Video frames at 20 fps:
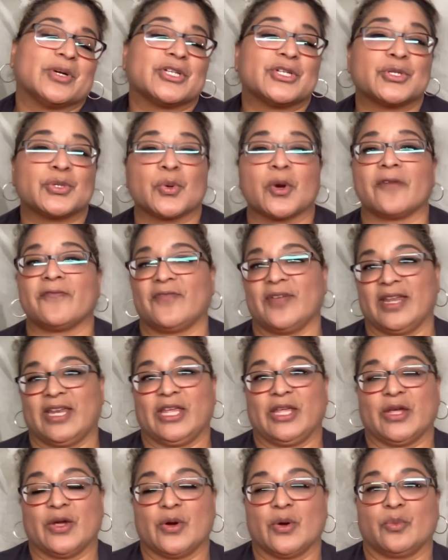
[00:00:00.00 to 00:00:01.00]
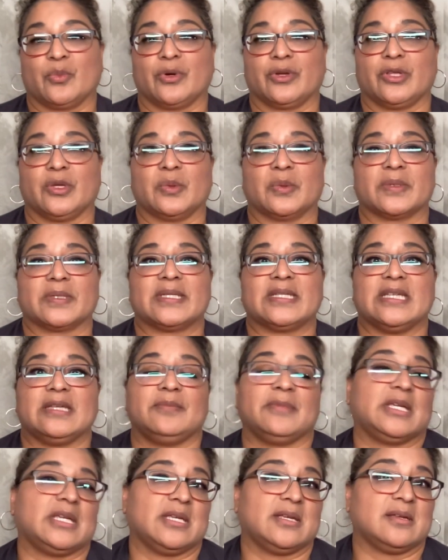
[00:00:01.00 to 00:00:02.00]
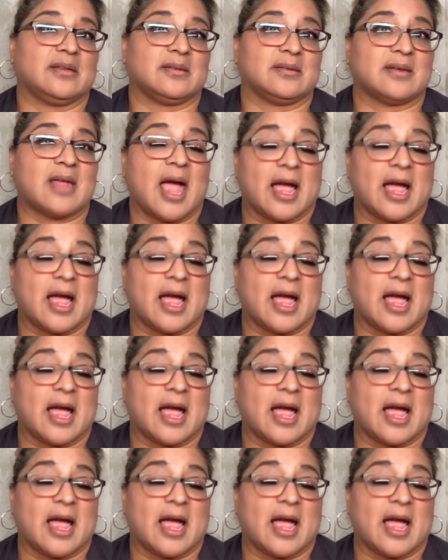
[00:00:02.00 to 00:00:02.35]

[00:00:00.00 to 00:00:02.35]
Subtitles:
a short video where you will see me